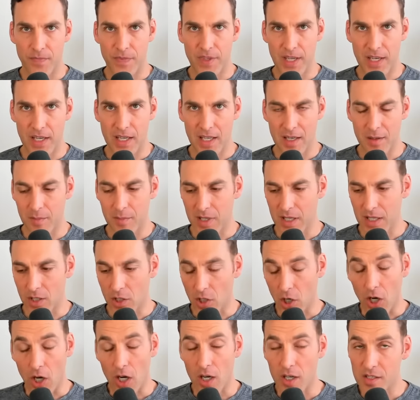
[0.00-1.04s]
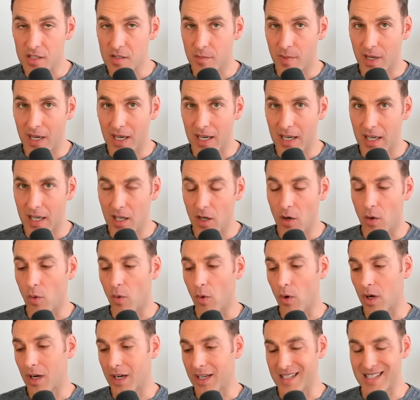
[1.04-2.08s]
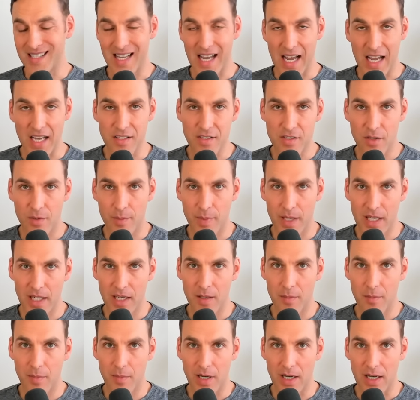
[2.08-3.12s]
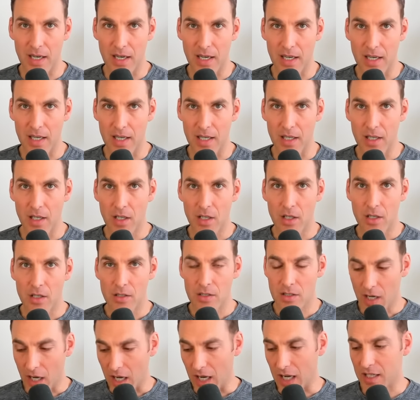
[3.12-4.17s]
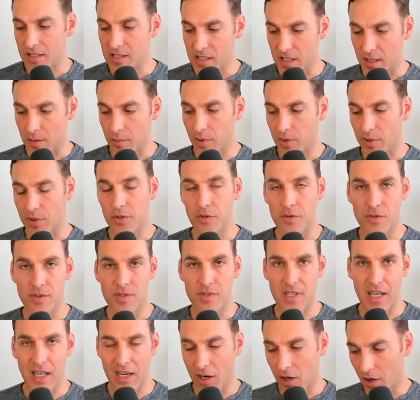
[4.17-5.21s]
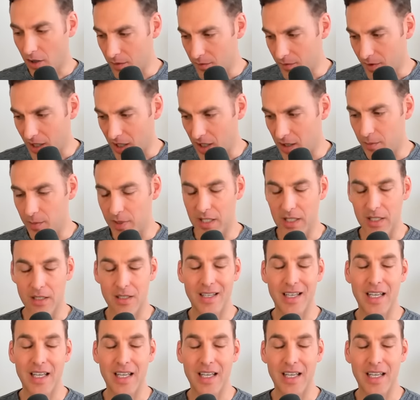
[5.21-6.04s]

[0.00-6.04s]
that can be caused by or exacerbated by toxic pollutants in our environment,